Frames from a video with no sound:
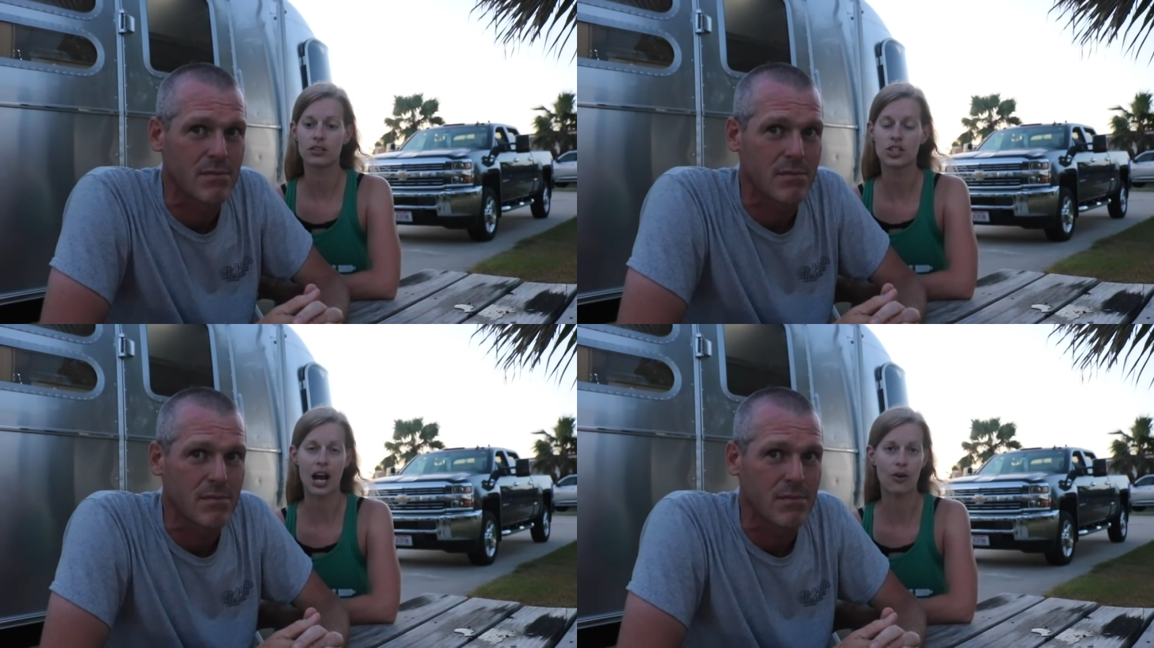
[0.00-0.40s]

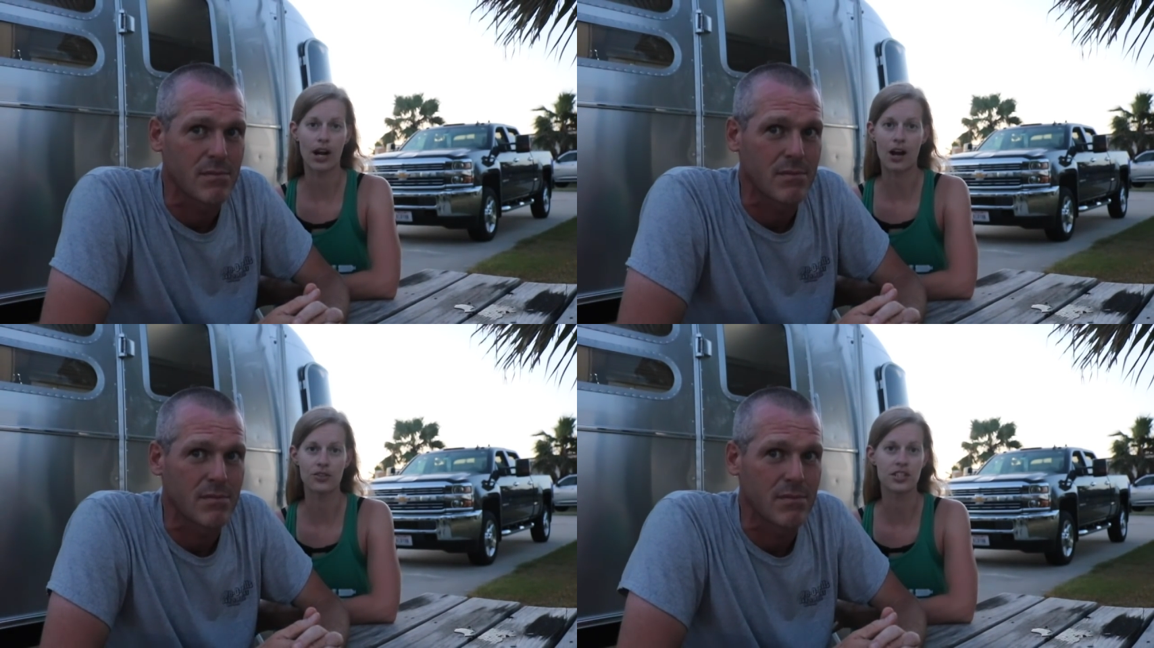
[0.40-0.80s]
Speaker 1: shower
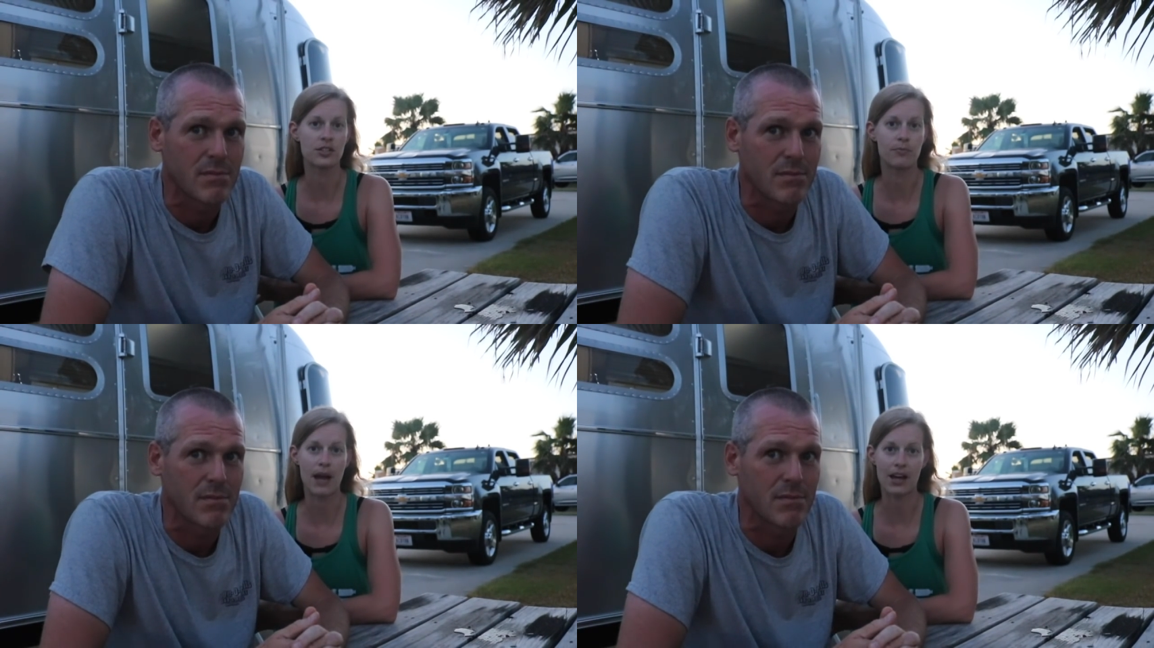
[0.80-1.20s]

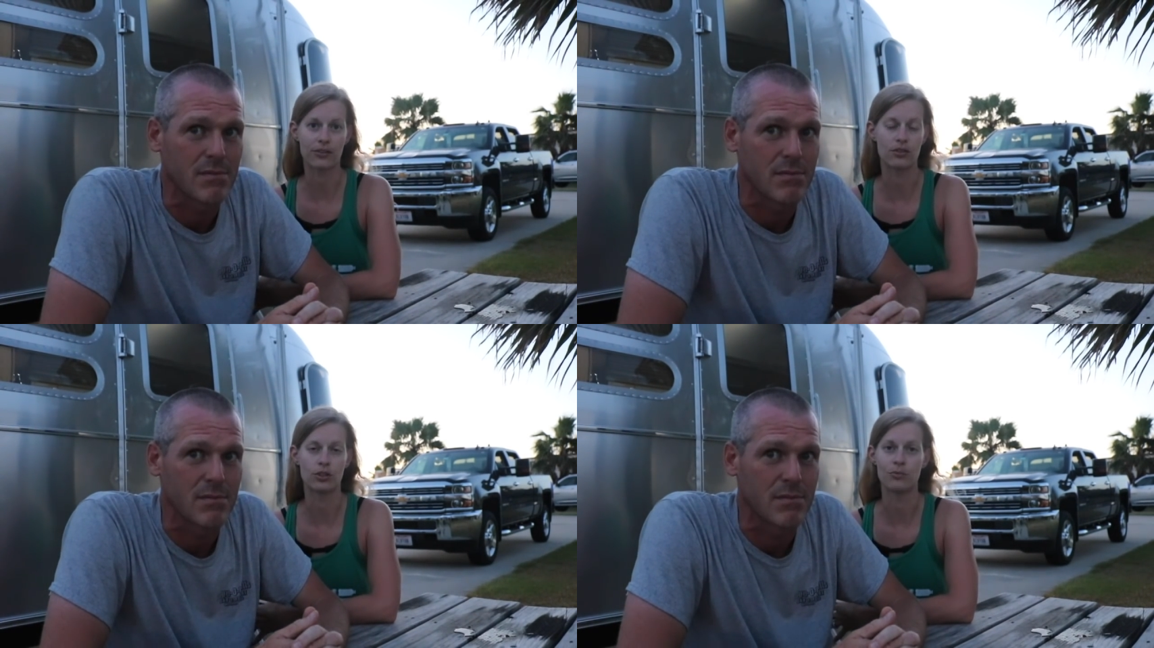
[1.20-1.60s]
houses,
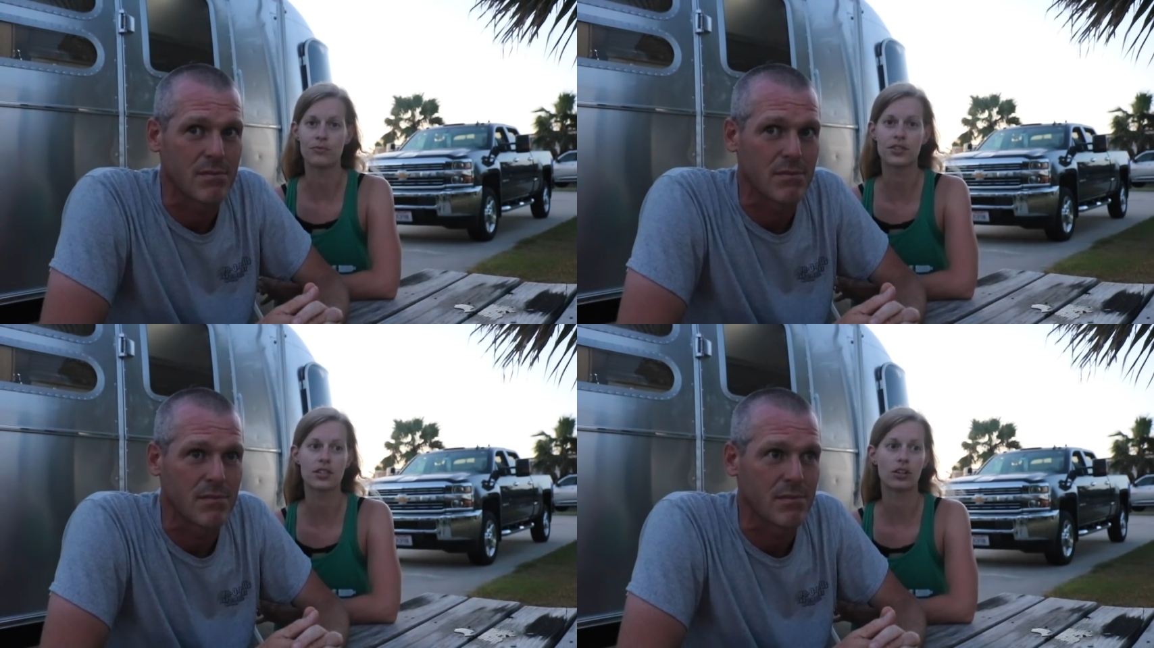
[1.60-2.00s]

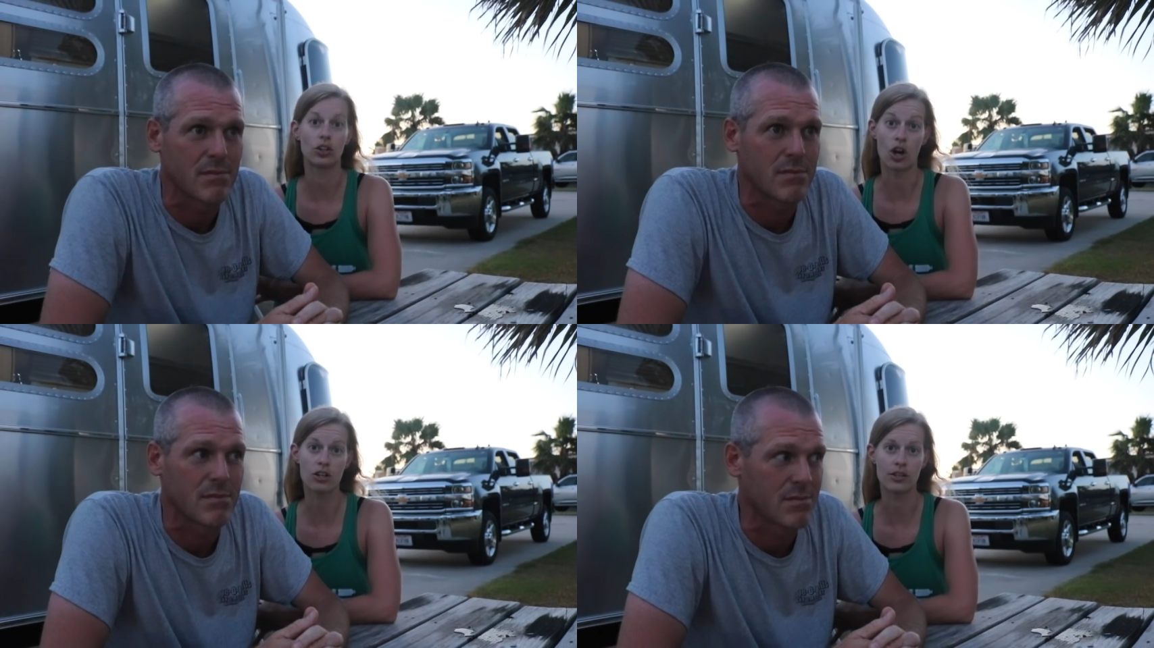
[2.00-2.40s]
bathrooms,
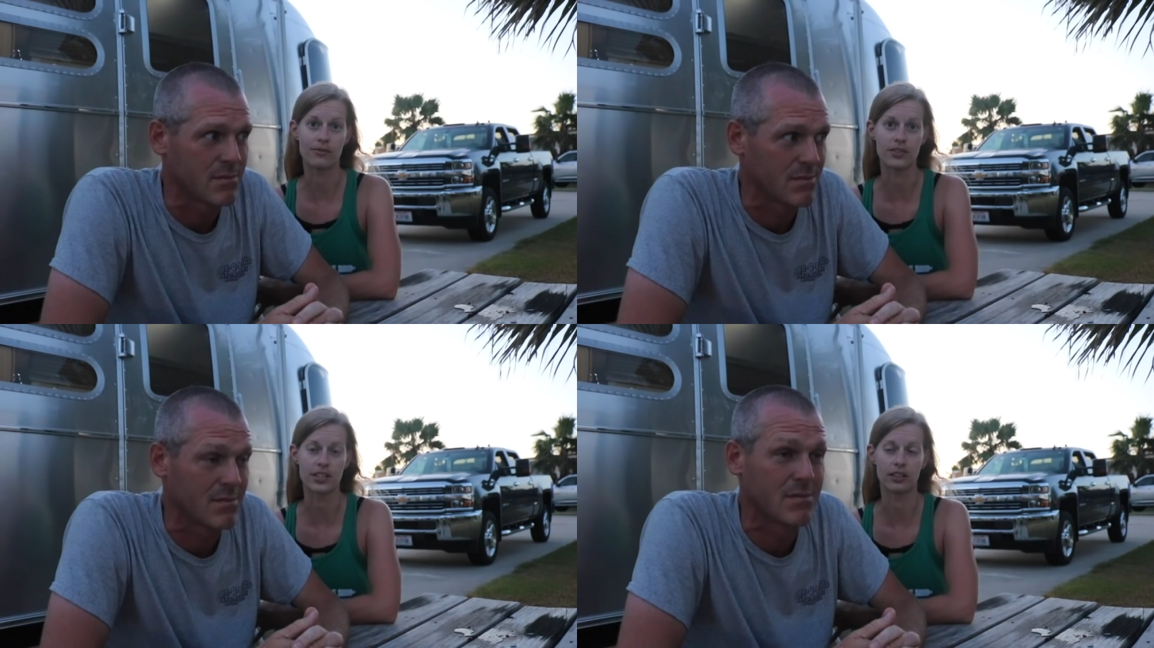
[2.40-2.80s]
laundry
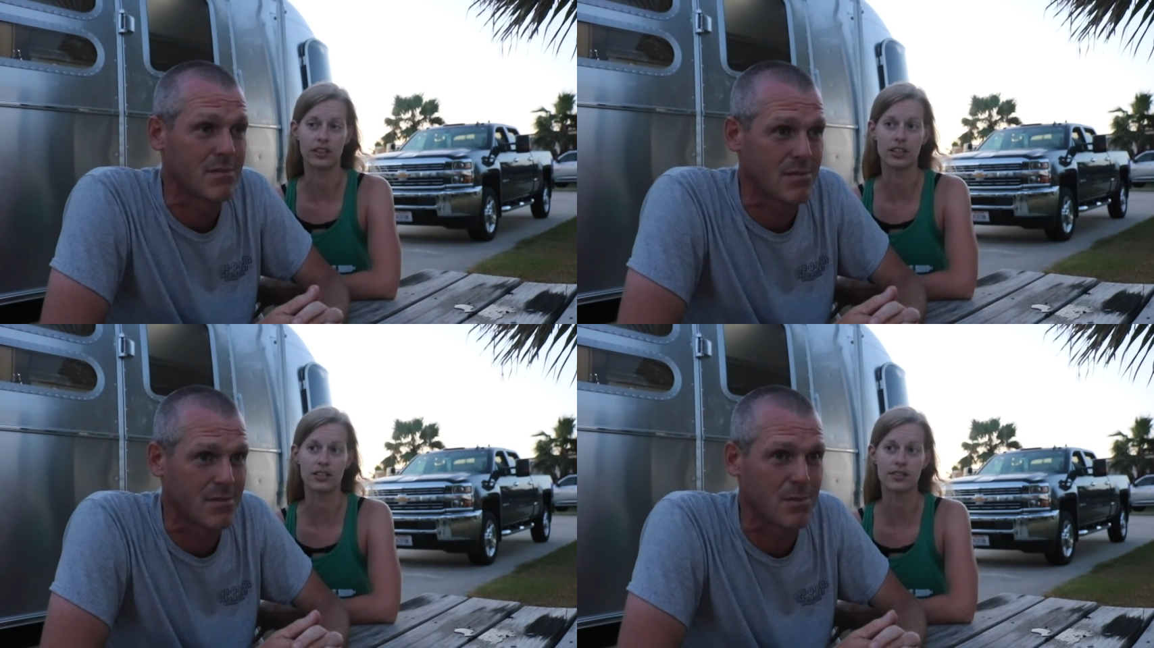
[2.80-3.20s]

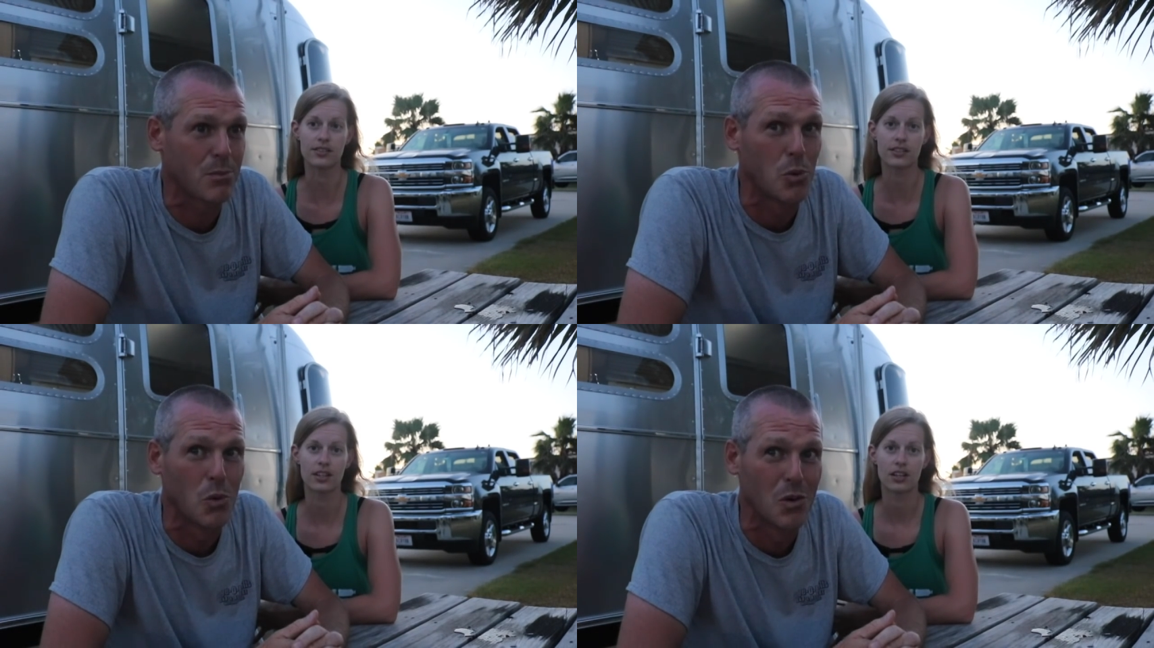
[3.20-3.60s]
facilities,
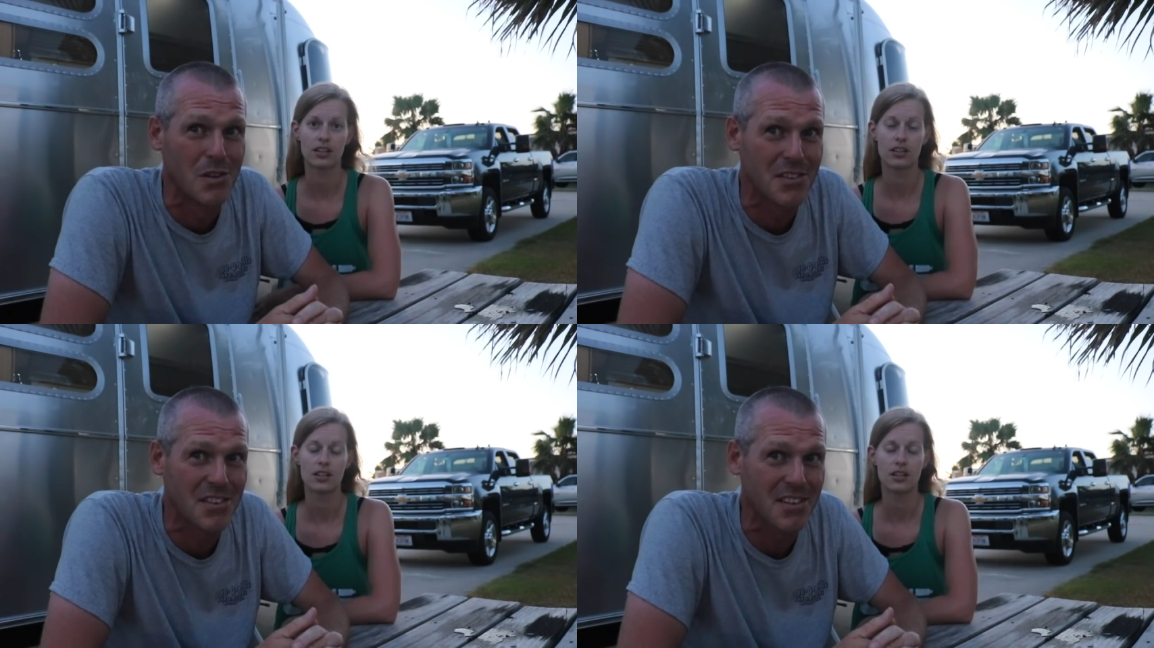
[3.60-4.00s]

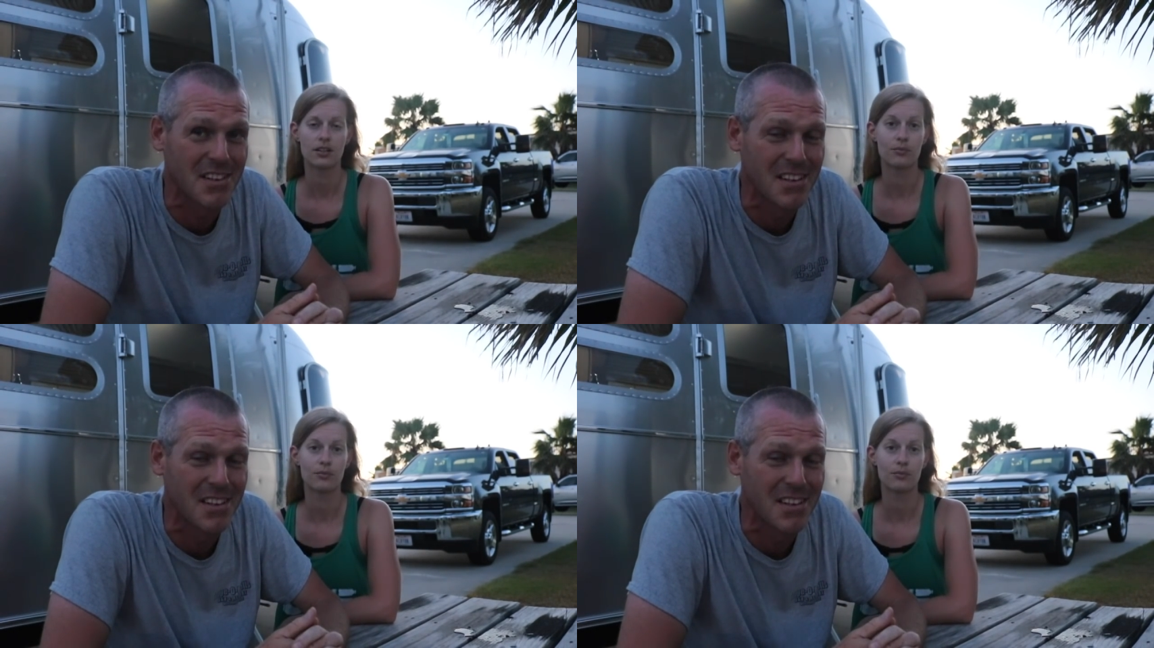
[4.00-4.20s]
pools,